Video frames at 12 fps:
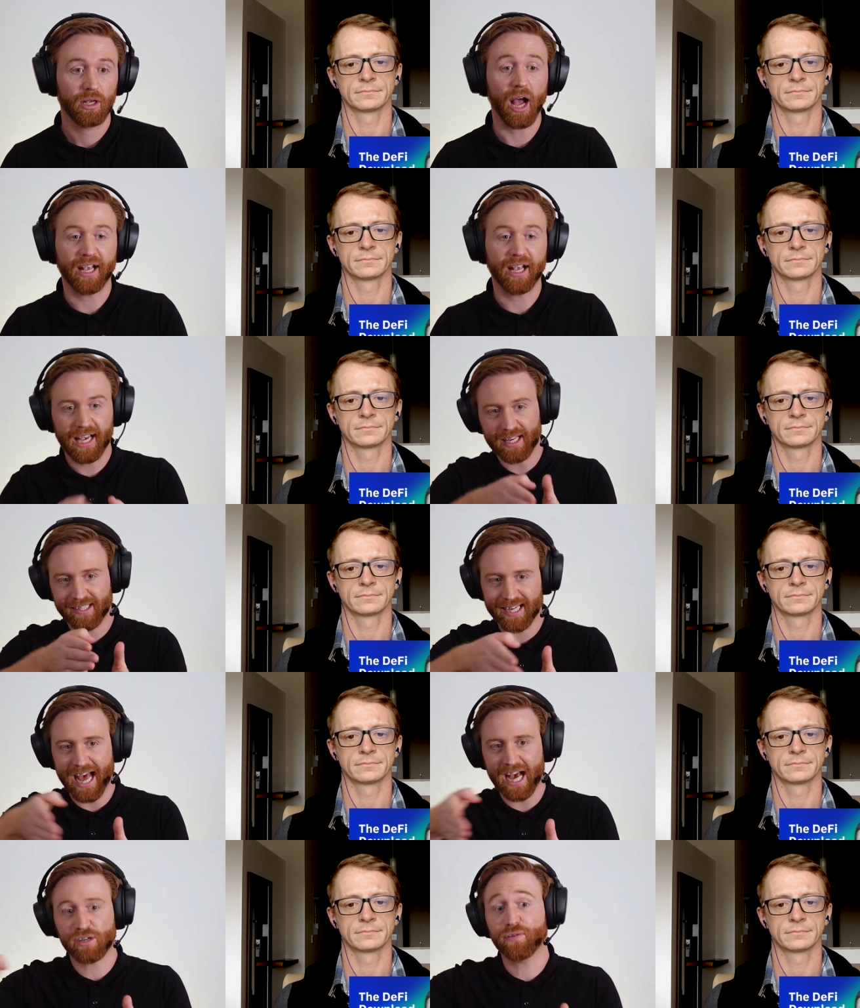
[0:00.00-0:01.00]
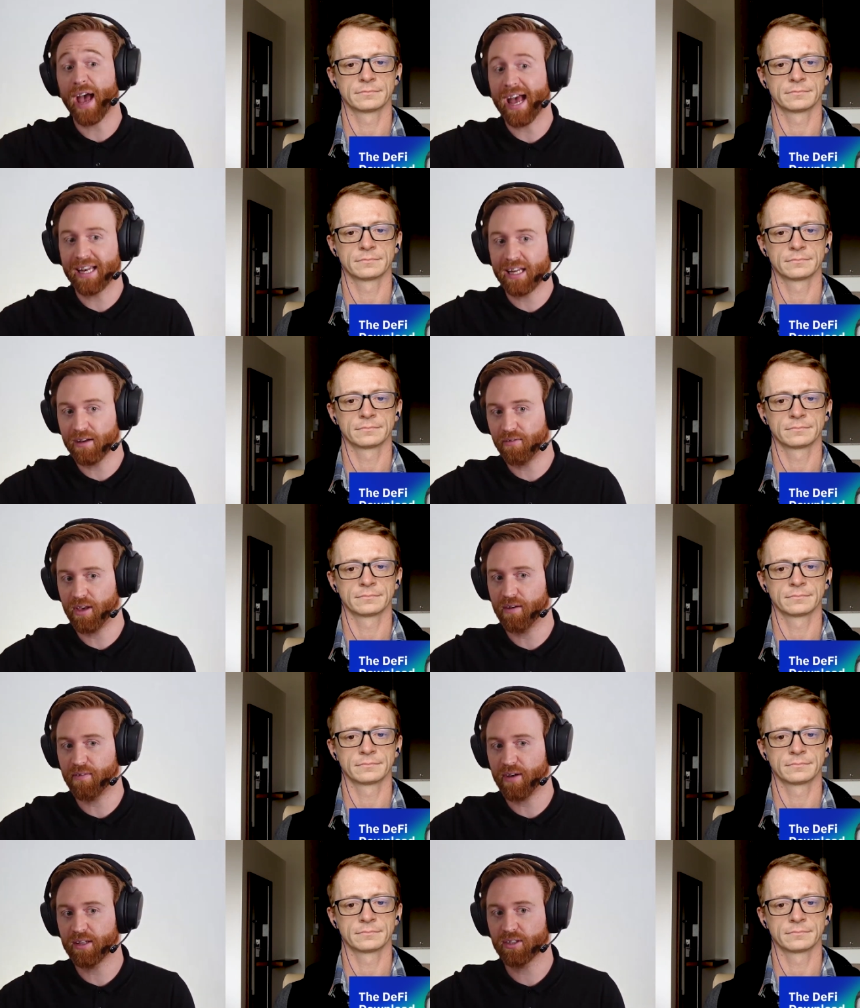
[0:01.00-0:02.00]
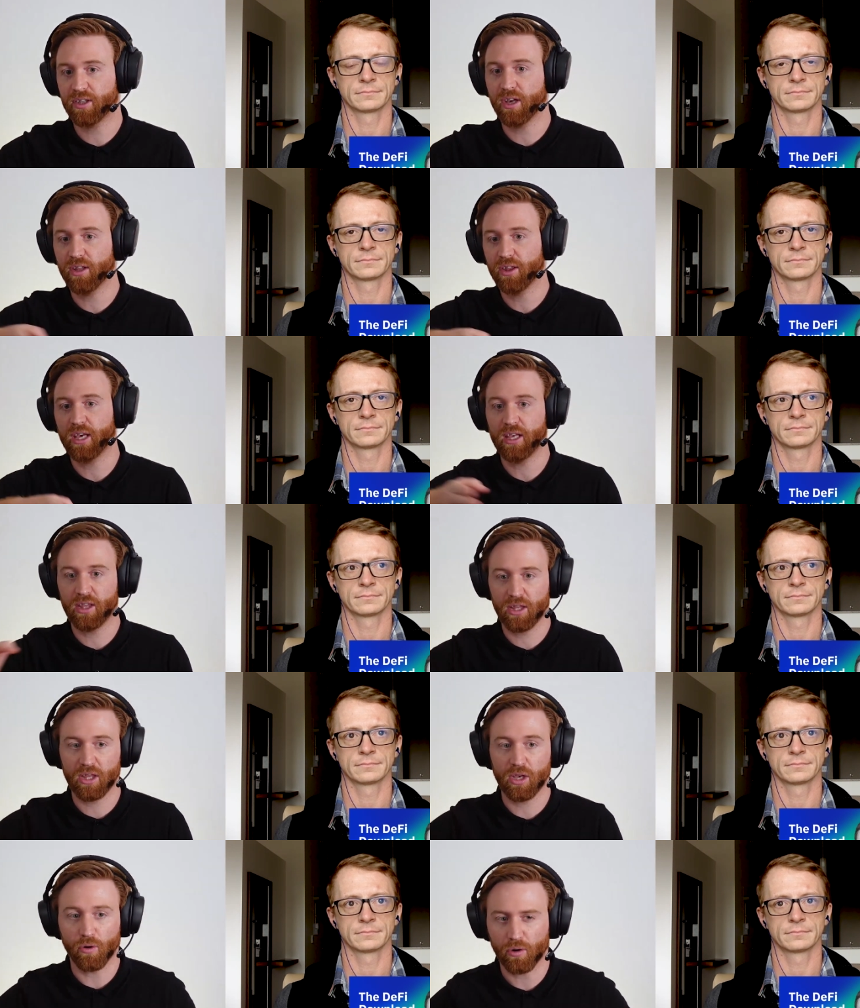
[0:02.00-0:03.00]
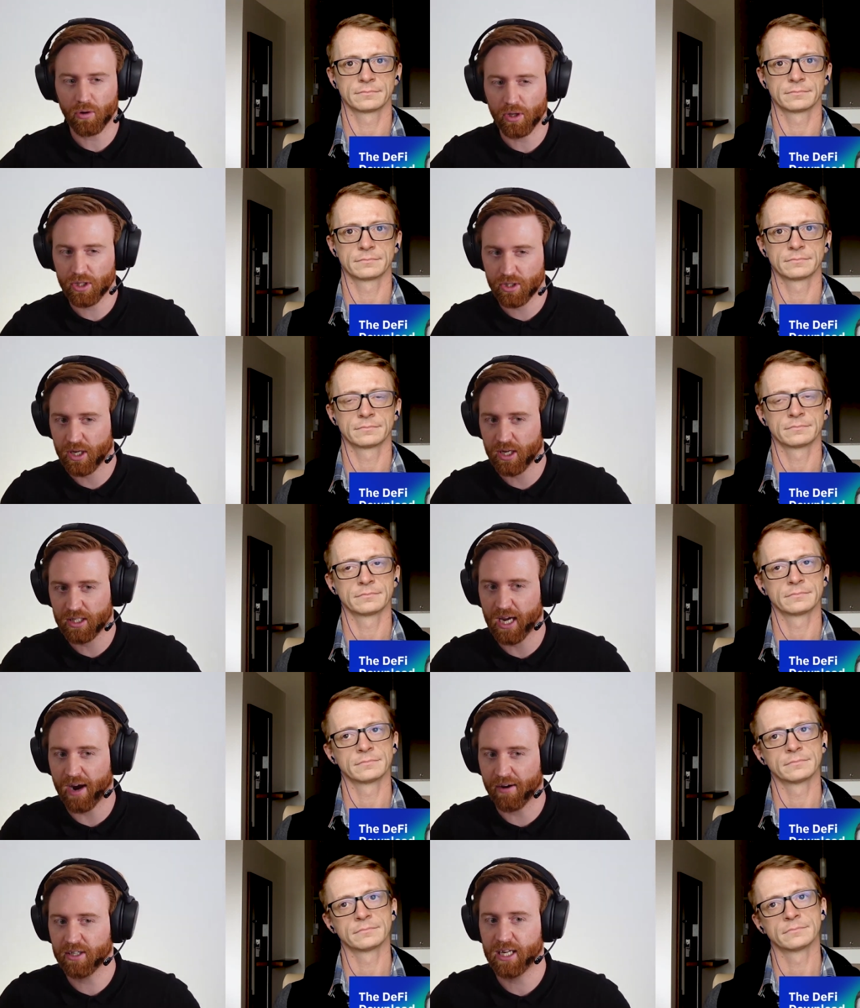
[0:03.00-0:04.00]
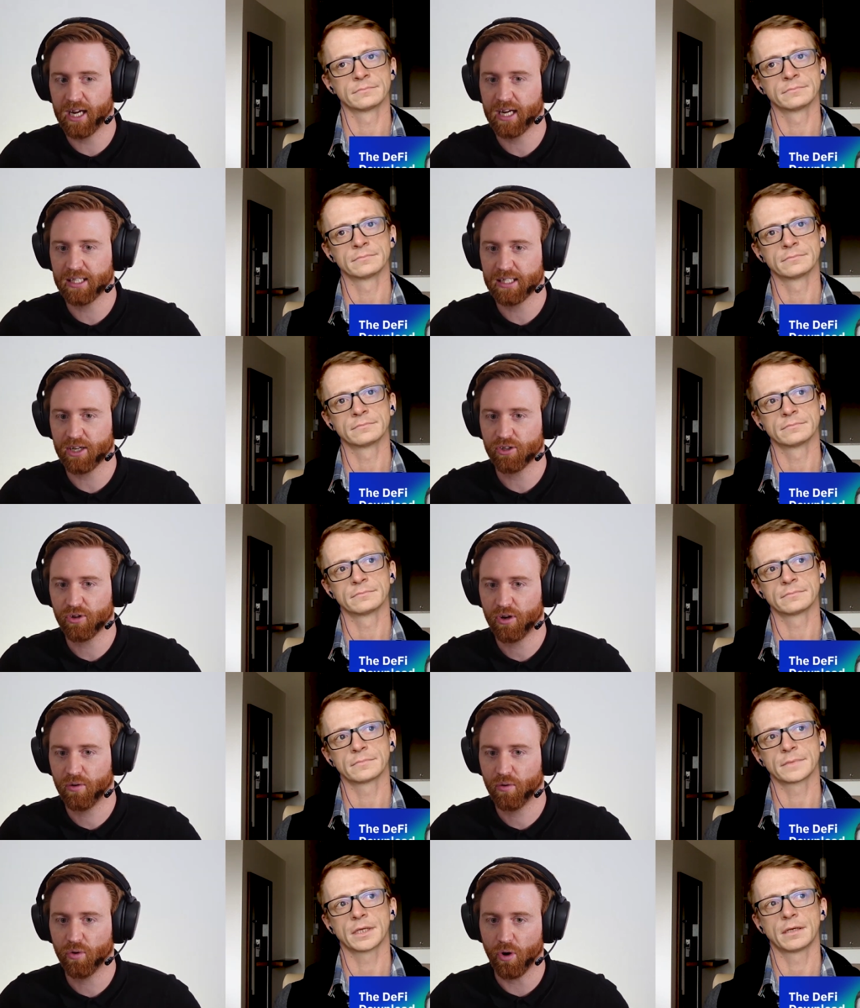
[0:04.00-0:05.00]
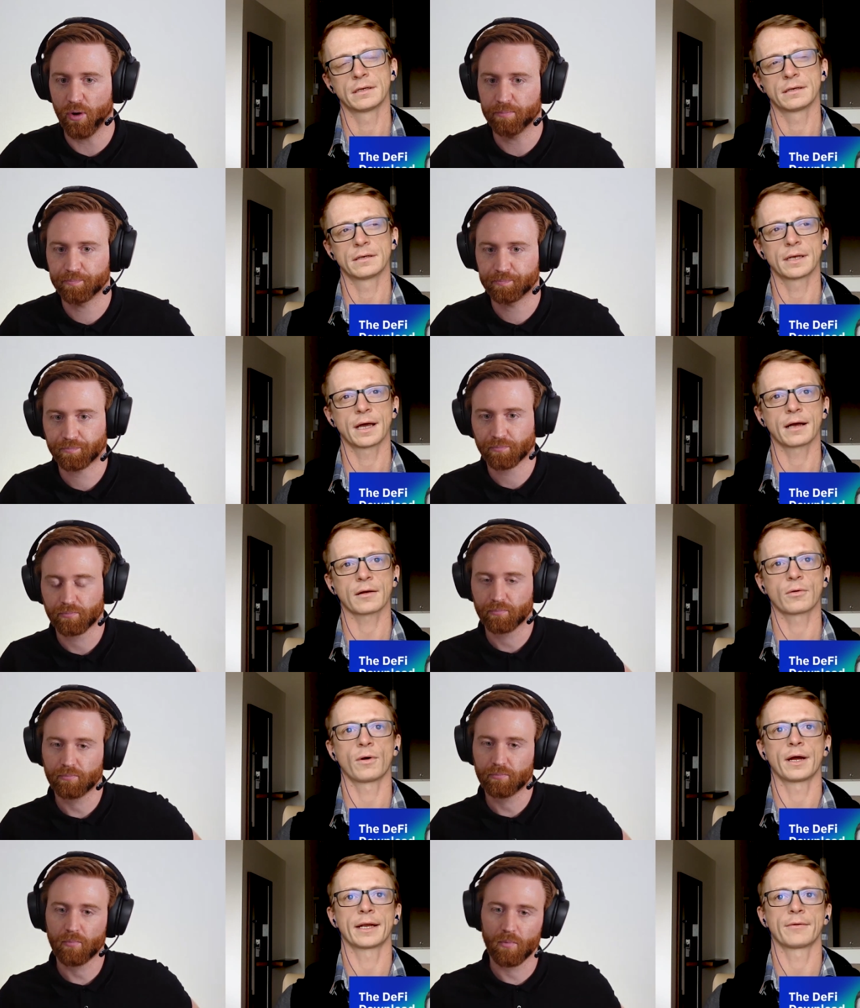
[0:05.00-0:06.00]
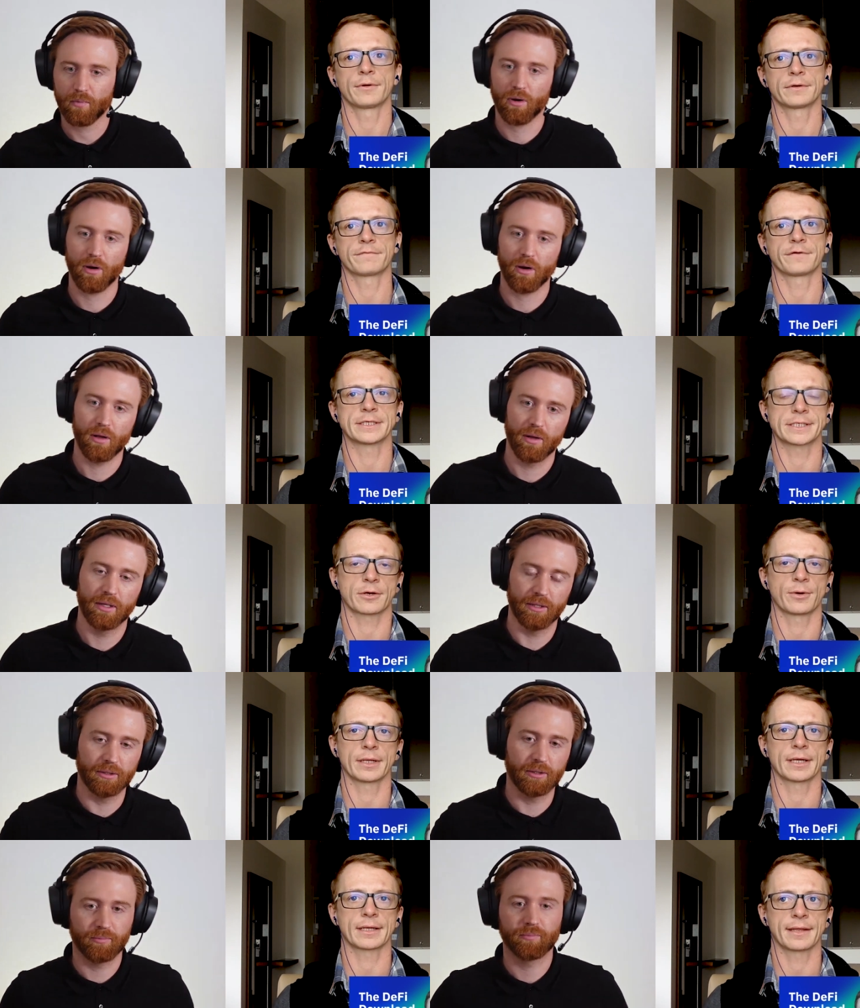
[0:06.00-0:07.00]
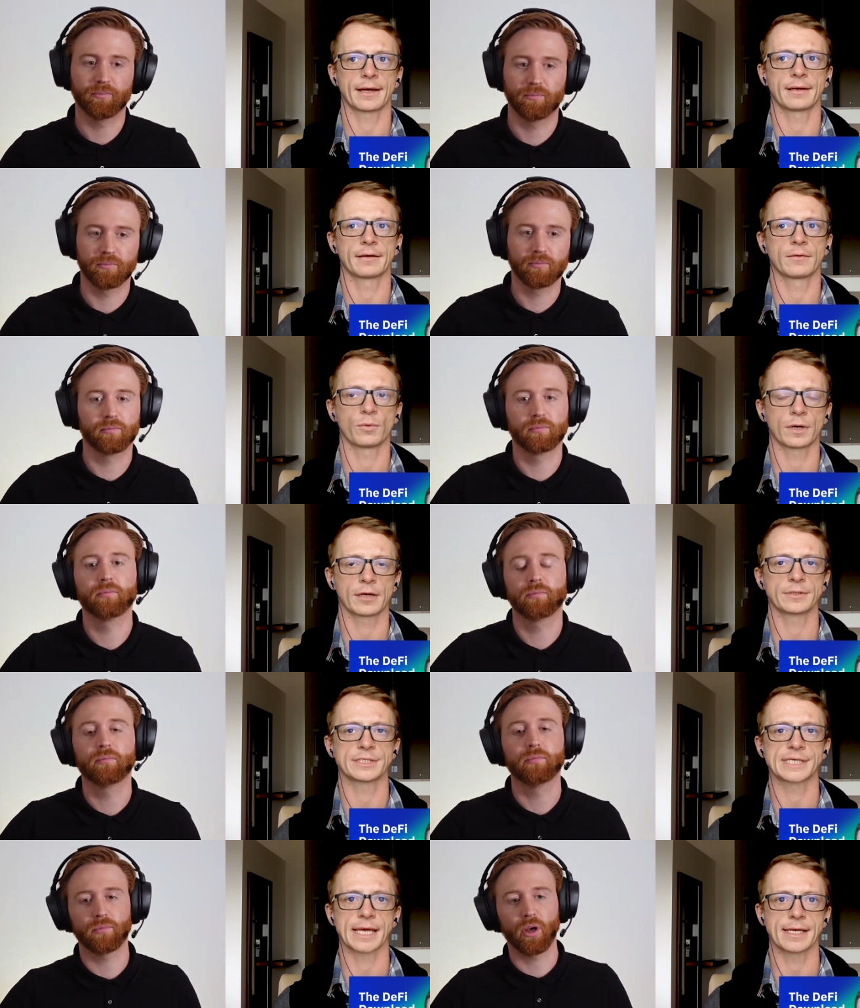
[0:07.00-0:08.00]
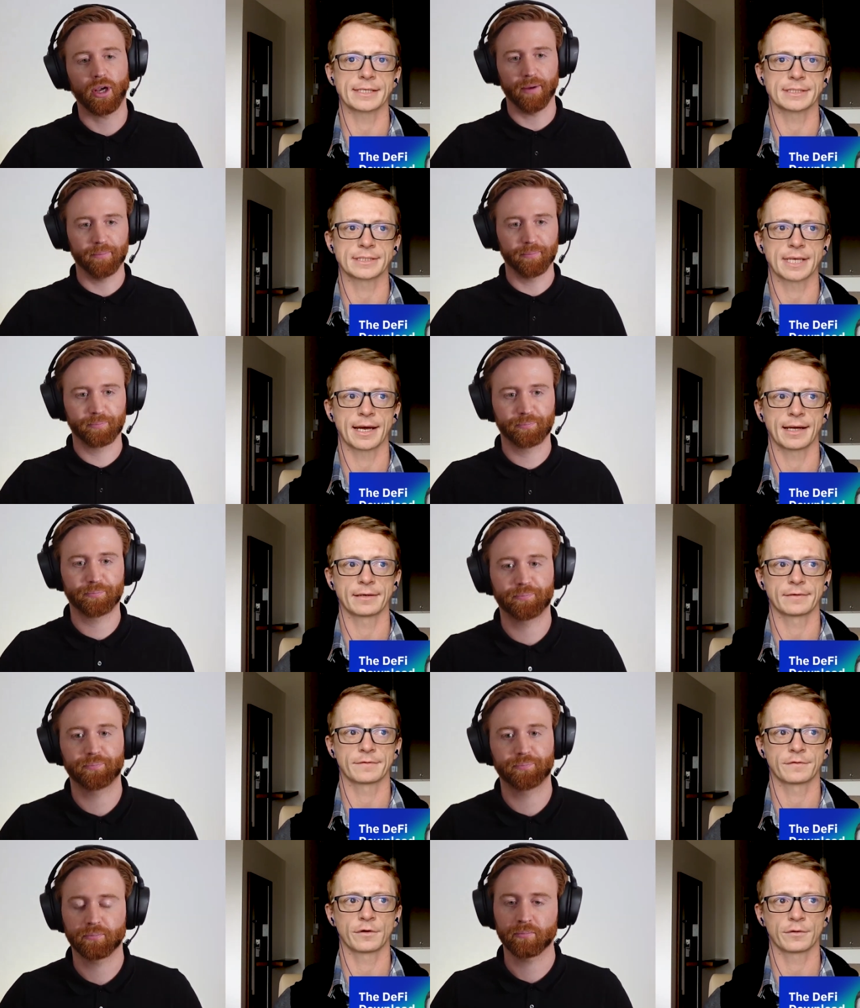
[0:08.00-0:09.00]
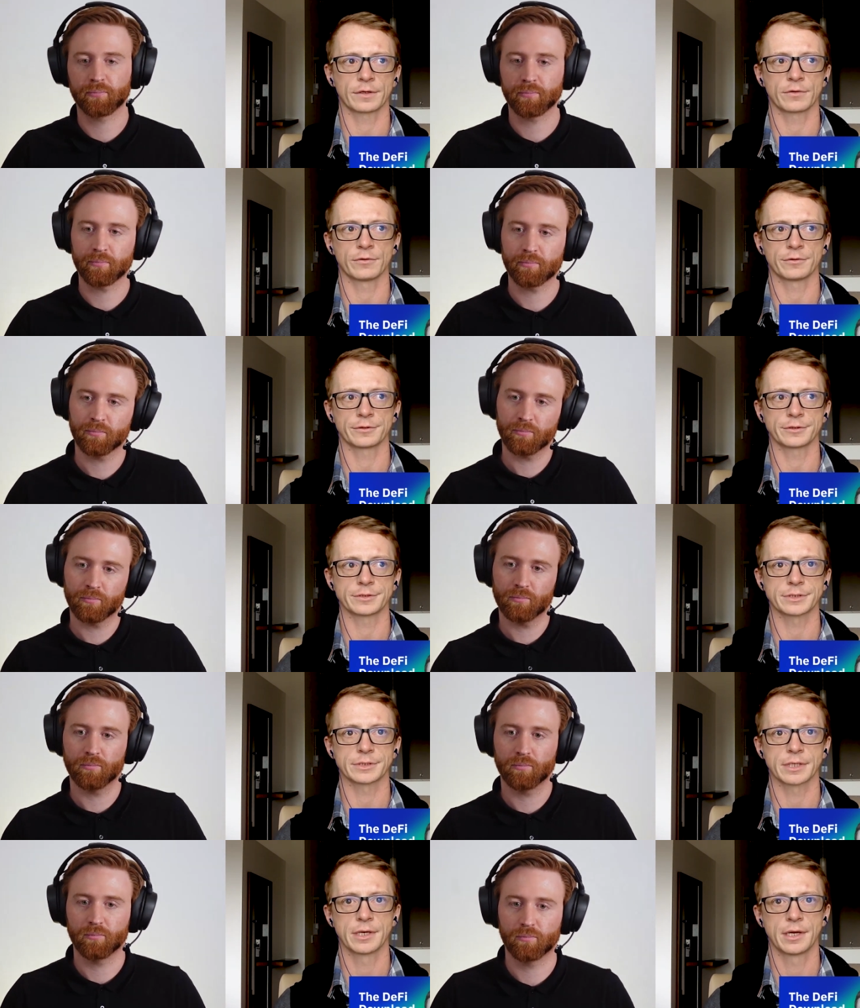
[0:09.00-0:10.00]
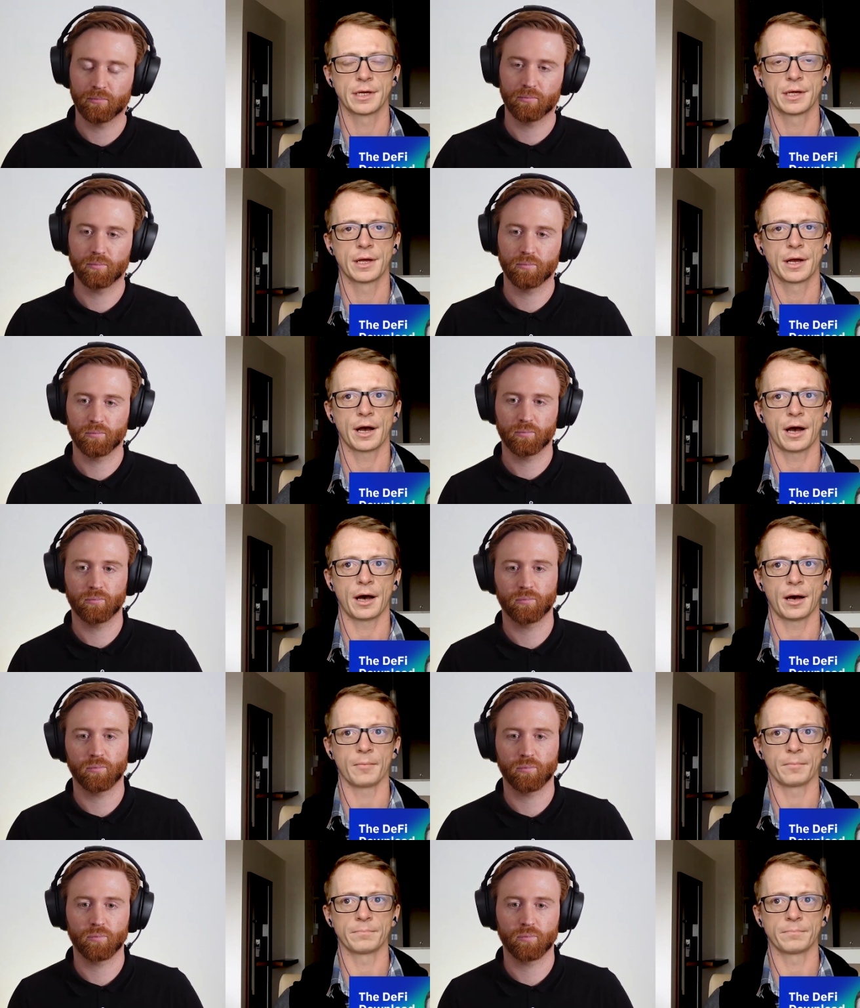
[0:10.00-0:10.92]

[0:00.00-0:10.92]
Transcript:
Speaker 1: I can get slashed for any of the events that the, the, the, Oracle is, is guaranteeing. Is that true or not?
Speaker 2: Not quite. I wouldn't phrase it quite like that. What I would say is okay. that token holders um,